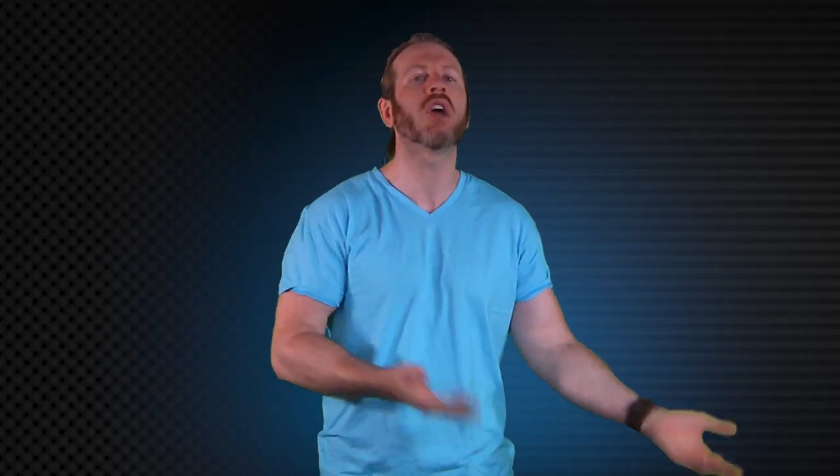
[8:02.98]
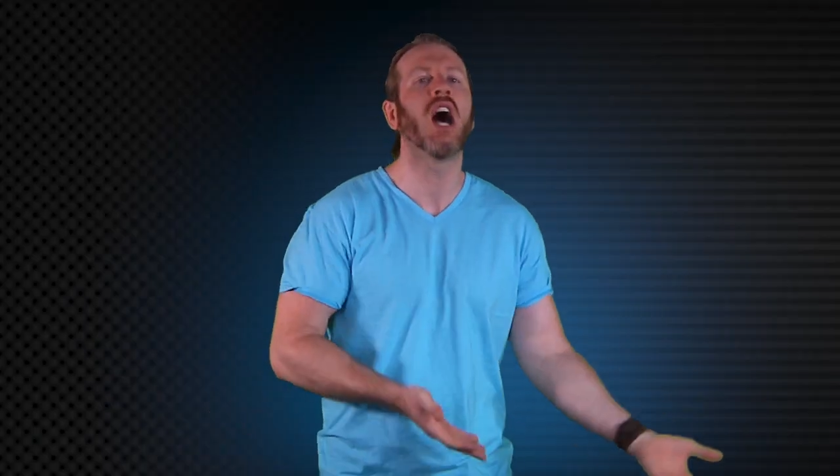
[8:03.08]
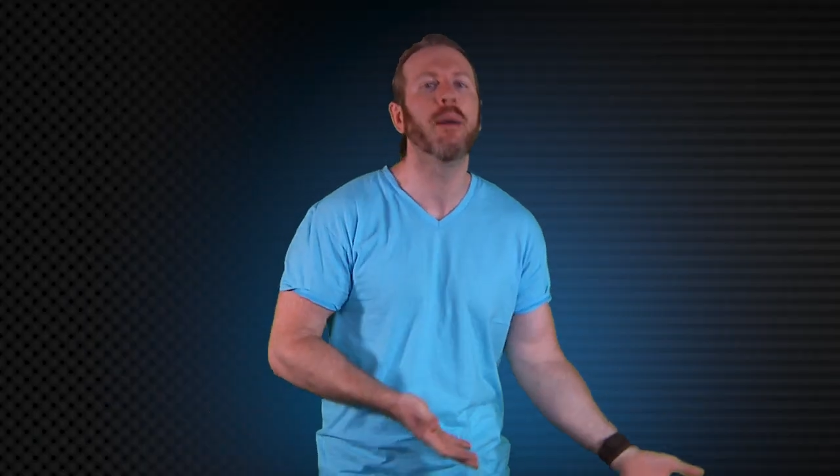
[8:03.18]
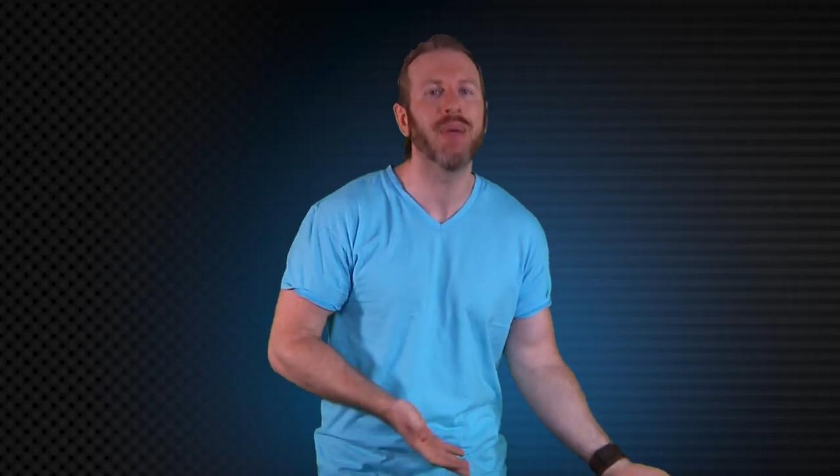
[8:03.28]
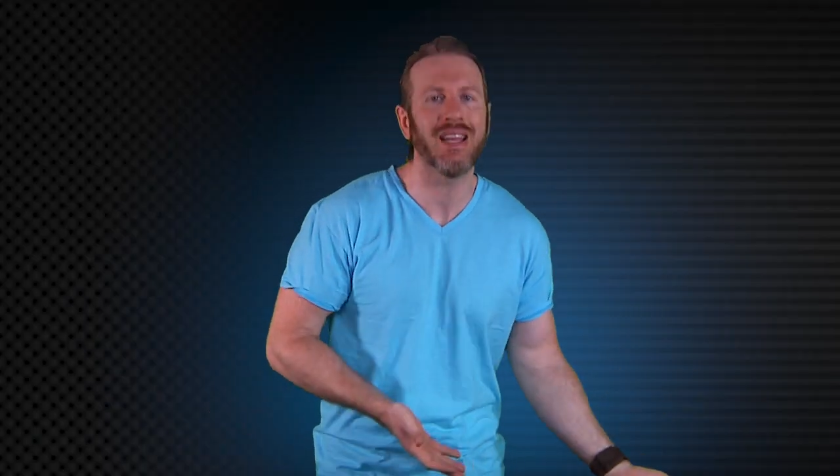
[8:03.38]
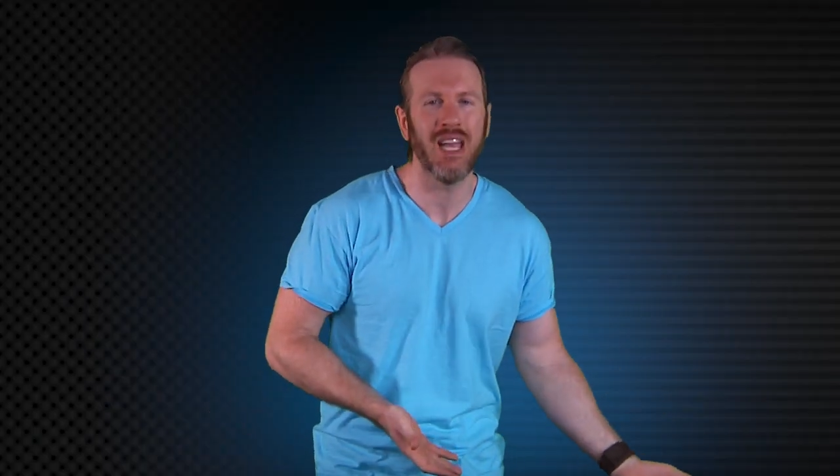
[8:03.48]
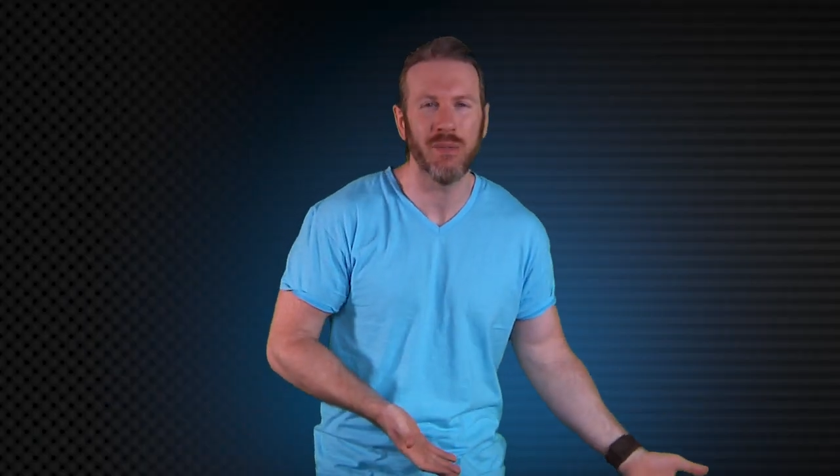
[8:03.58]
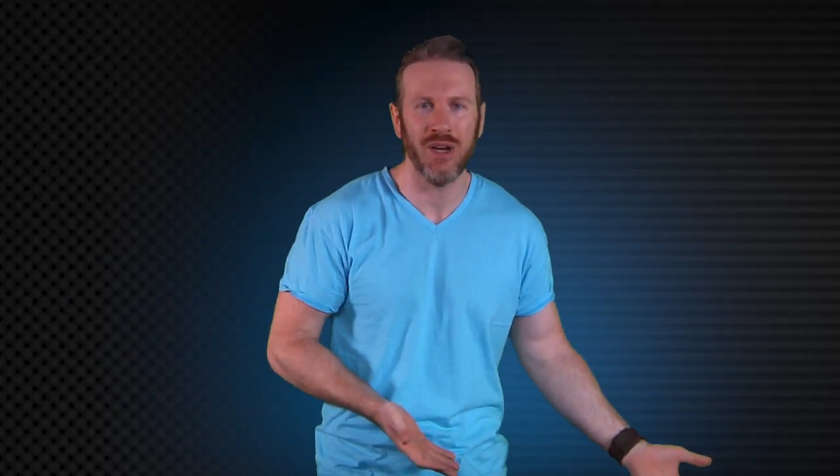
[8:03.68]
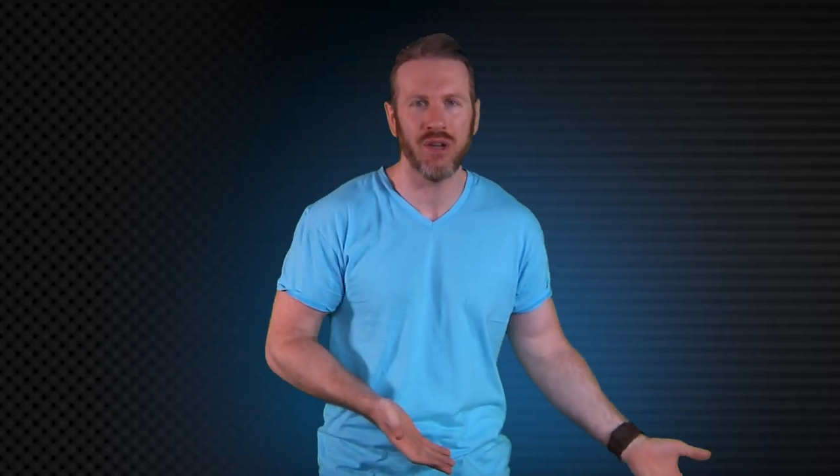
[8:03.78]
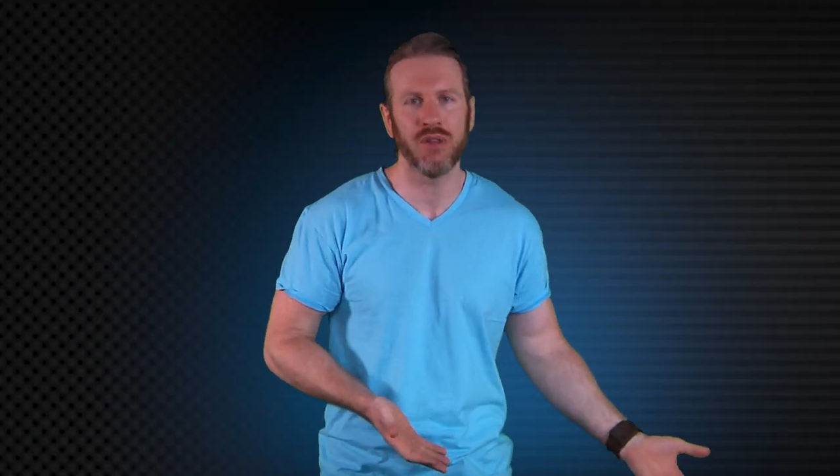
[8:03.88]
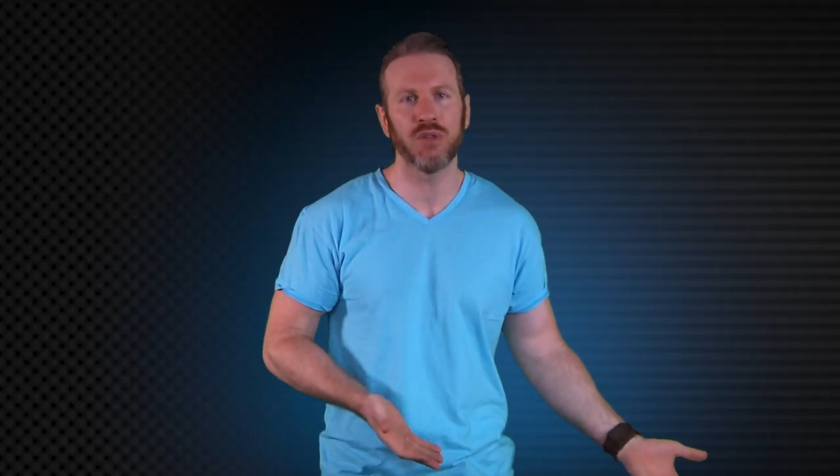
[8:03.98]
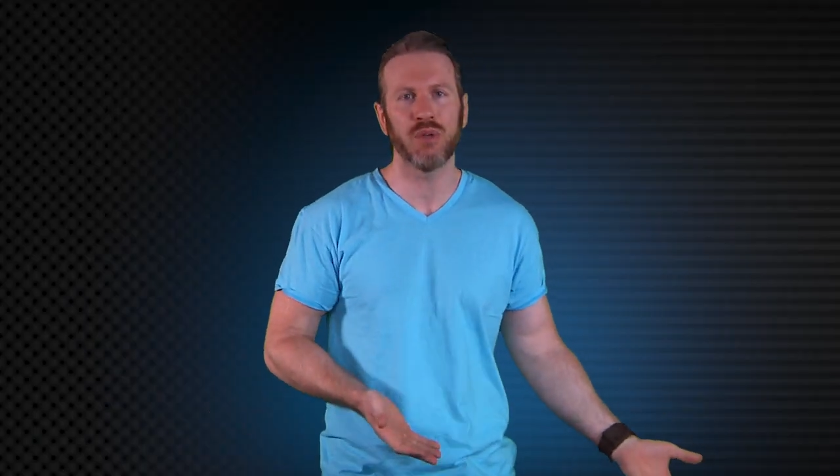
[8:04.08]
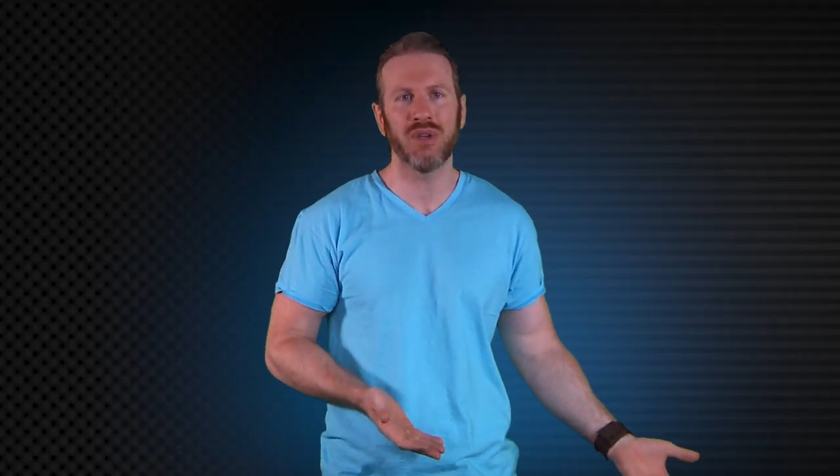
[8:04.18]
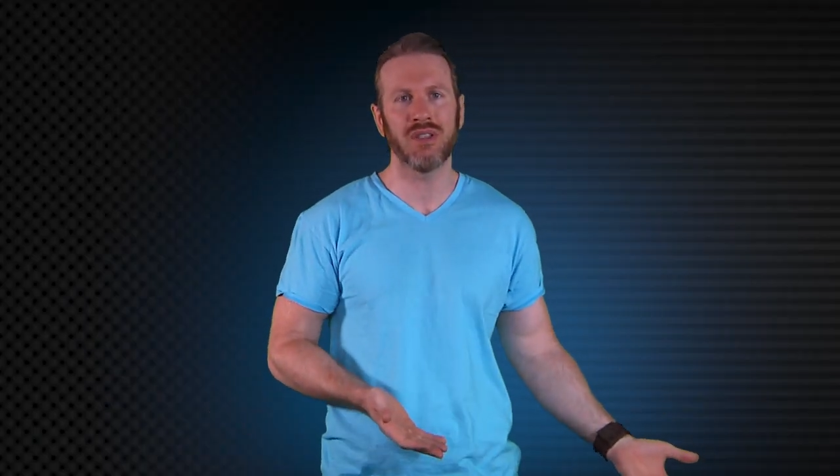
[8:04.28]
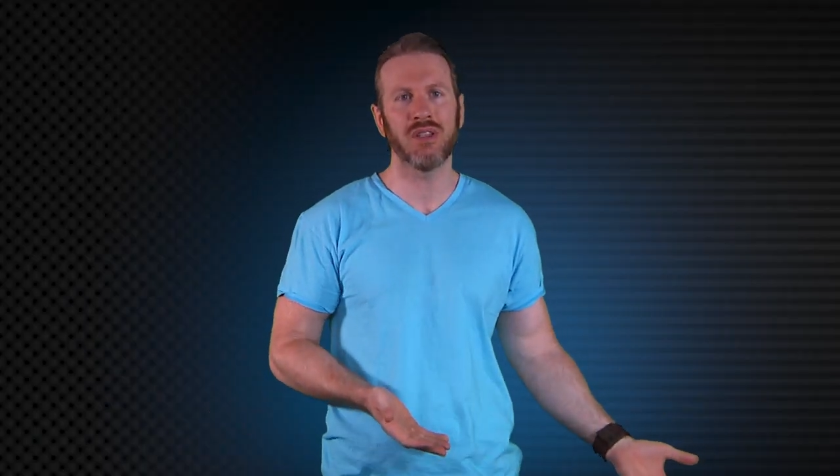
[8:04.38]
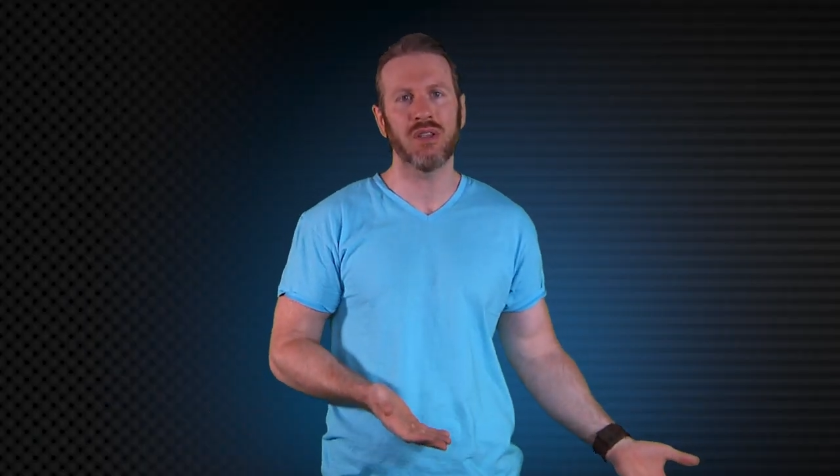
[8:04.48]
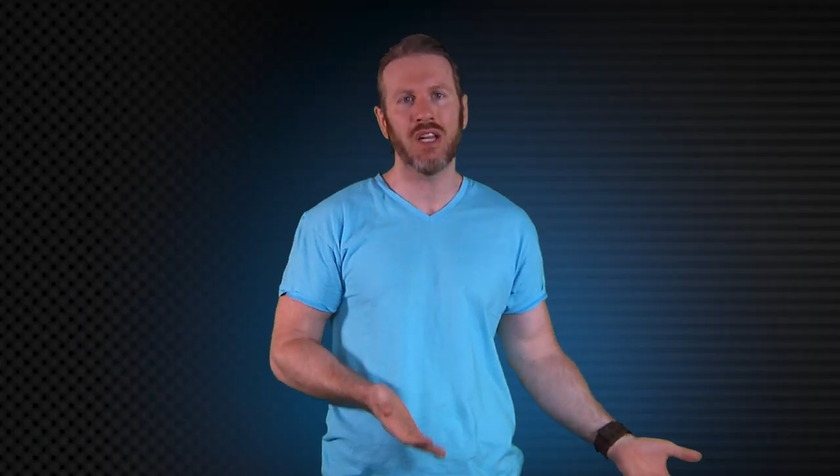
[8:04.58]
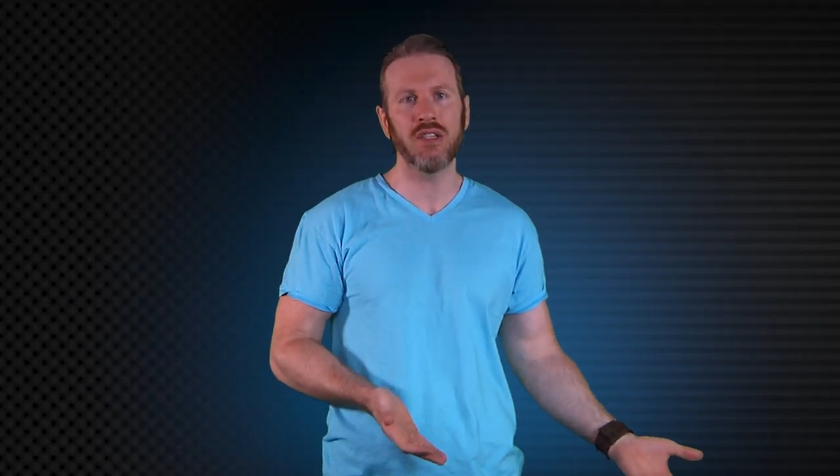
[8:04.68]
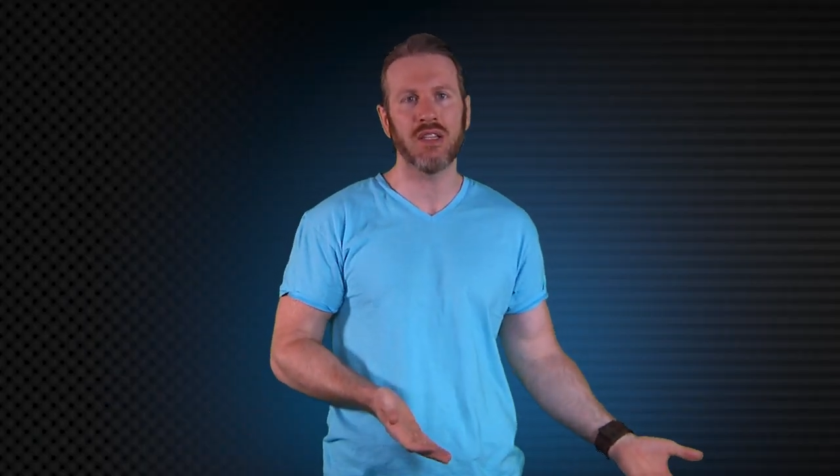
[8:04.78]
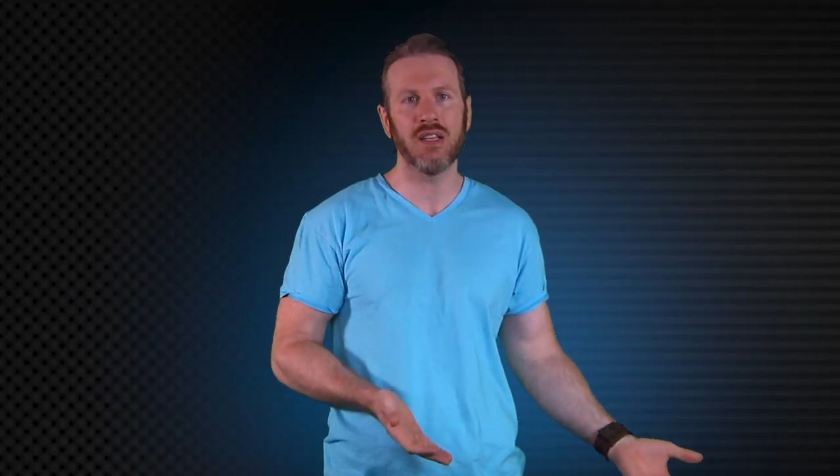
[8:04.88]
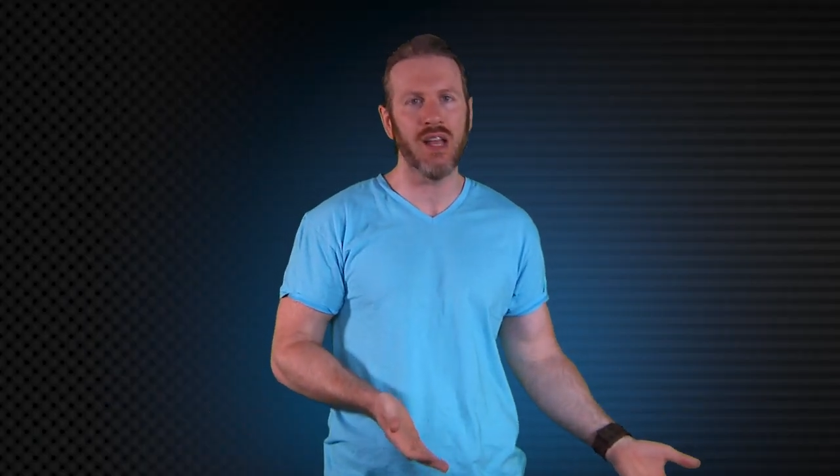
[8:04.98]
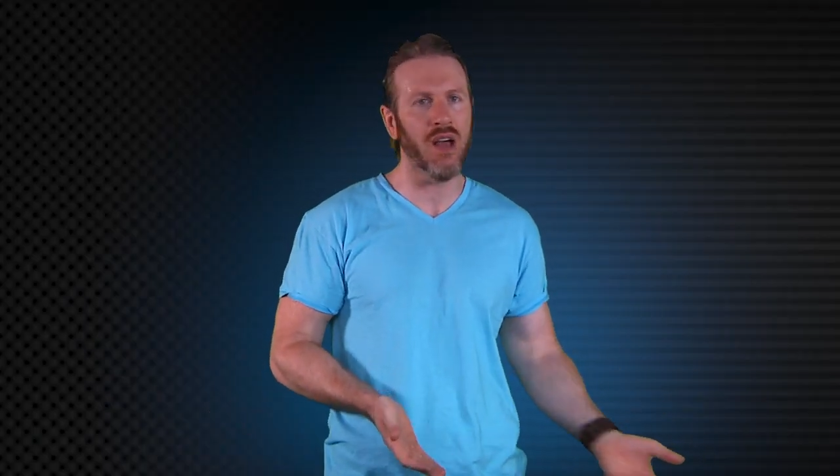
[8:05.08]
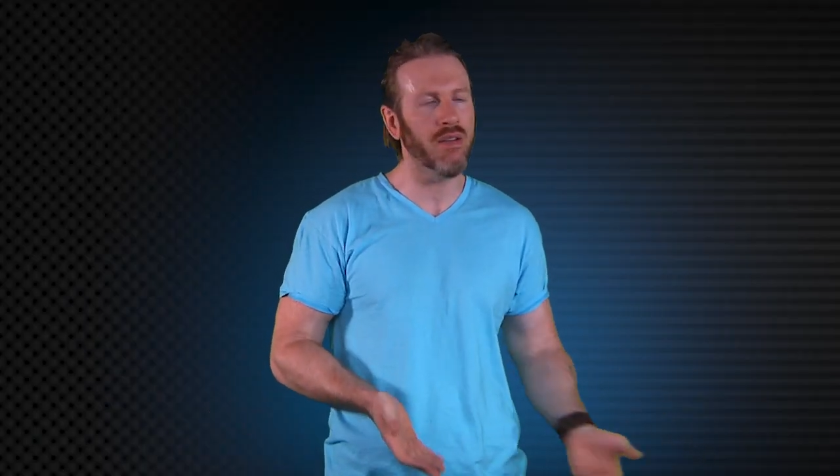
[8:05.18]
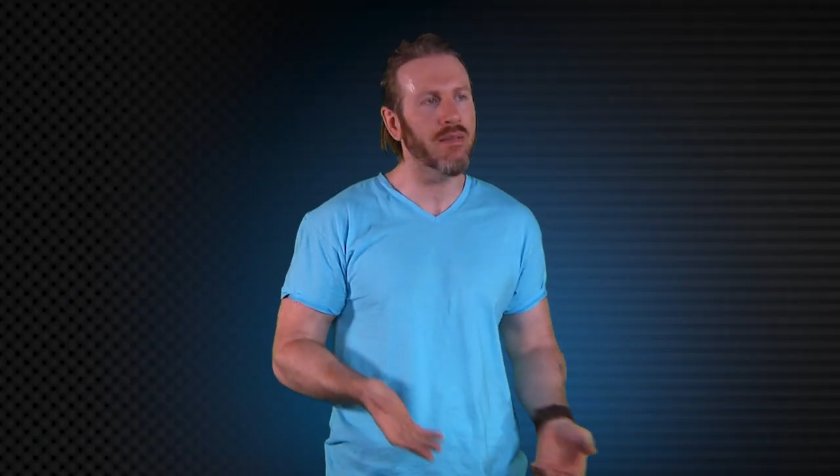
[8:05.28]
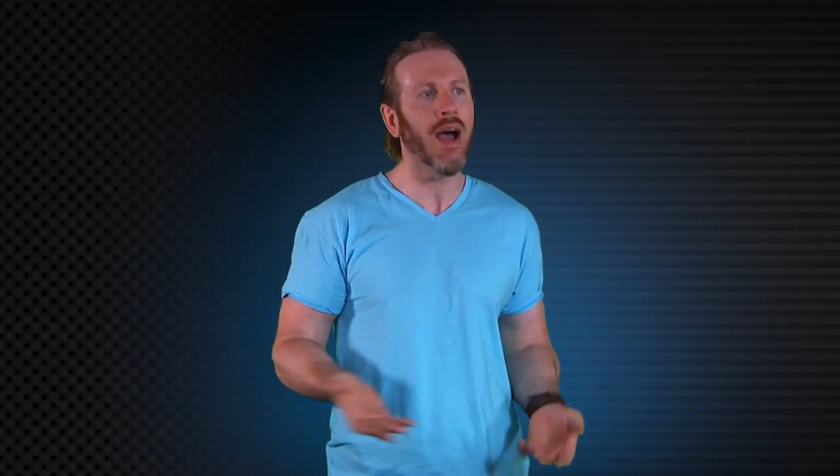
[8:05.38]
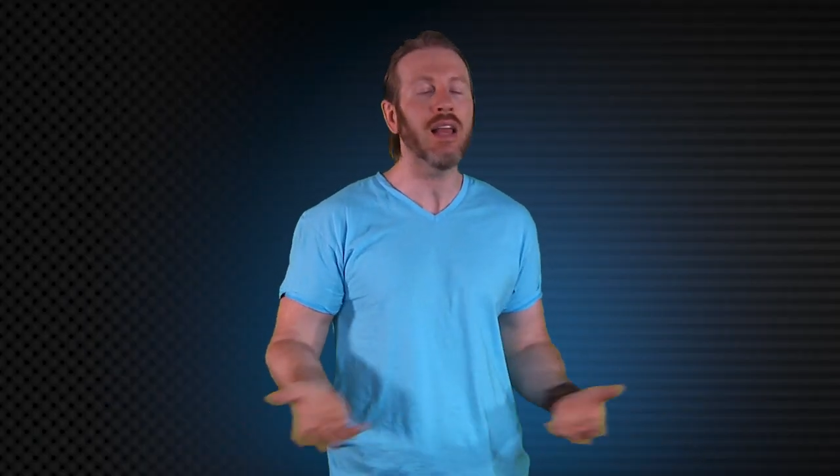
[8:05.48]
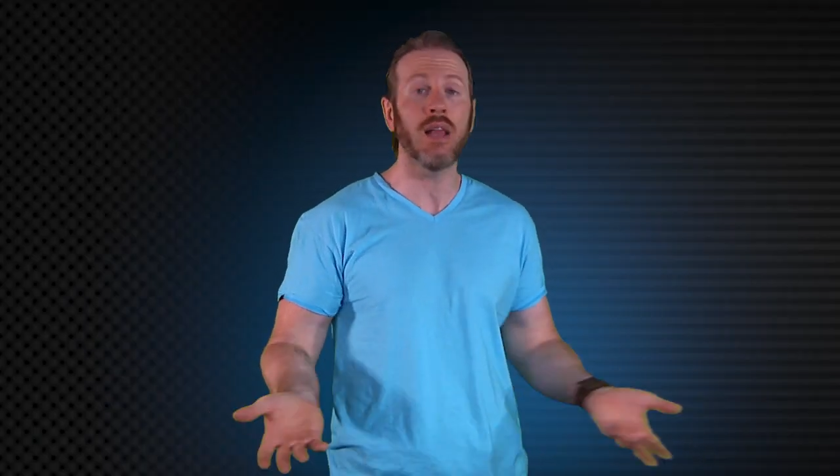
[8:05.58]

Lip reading: Kombat came out on the Super Nintendo, and I checked it out, and I